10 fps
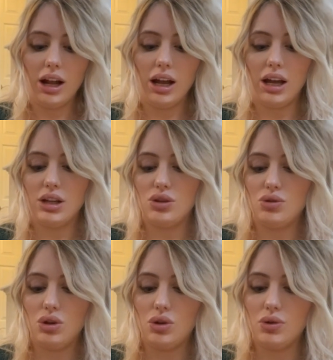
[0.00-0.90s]
I do
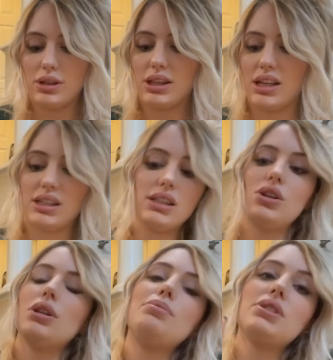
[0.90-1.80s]
use this. It's
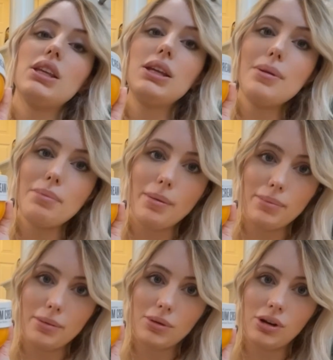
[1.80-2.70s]
called a Brazilian Bum
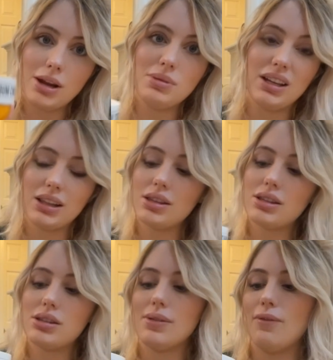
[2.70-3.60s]
Bum Cream. You can get this
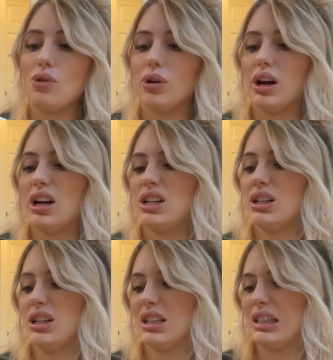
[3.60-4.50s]
at Sephora.
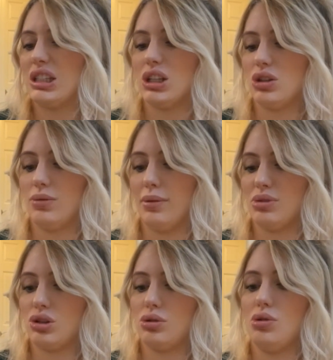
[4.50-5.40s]
It's from
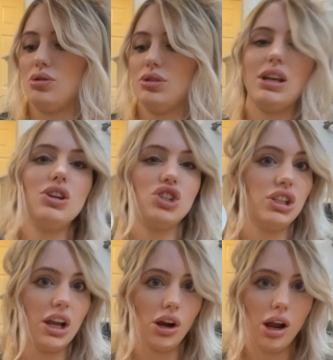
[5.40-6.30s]
Sol de
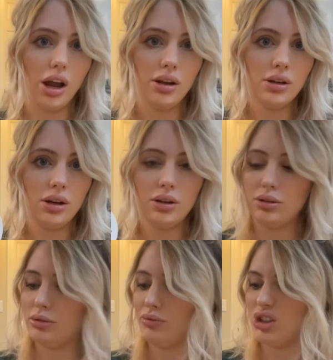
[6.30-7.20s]
Janeiro.
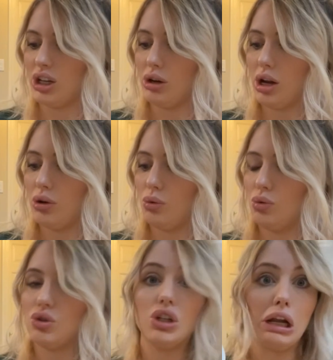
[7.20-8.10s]

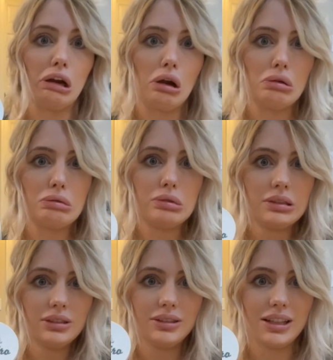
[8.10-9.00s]
Janeiro.
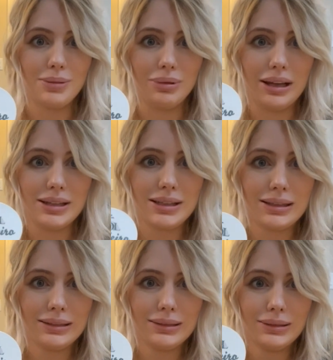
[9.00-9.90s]
It's a
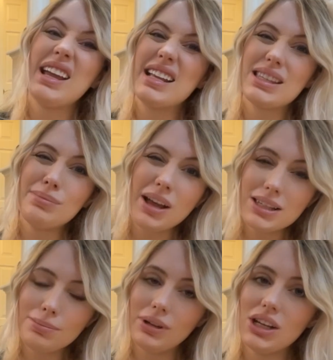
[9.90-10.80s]
place. It
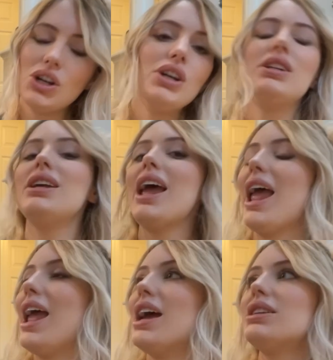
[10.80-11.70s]
smells pretty good,
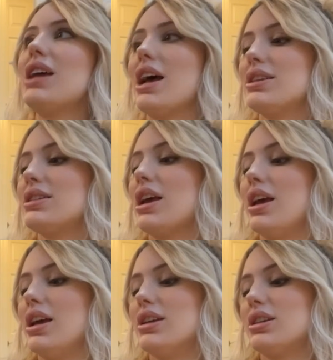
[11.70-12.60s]
and it has
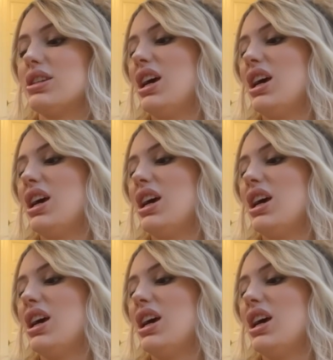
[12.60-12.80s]
a